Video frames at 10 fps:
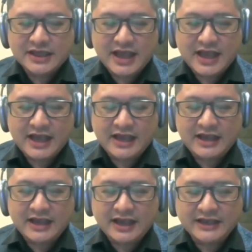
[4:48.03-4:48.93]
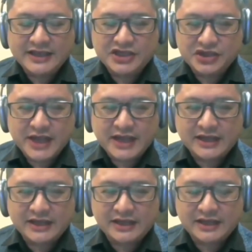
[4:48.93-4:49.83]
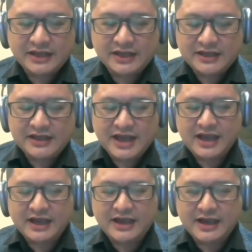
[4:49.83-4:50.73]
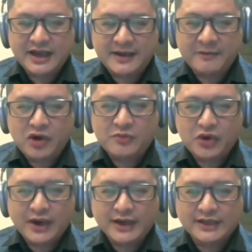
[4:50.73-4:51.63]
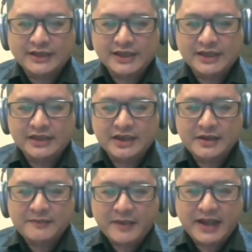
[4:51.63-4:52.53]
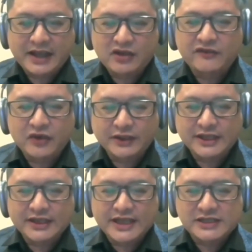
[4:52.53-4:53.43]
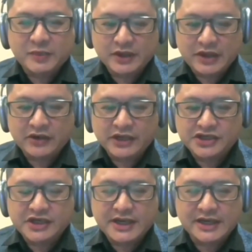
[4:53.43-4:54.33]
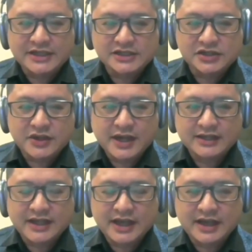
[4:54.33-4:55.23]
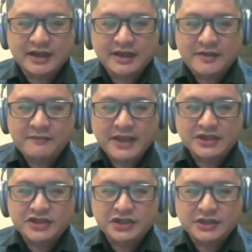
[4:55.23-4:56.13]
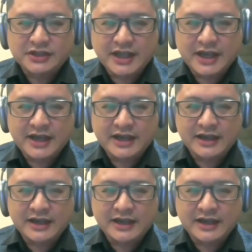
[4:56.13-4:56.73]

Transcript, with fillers: na additional na home quarantine, para yung 14 days po na original, as you had mentioned,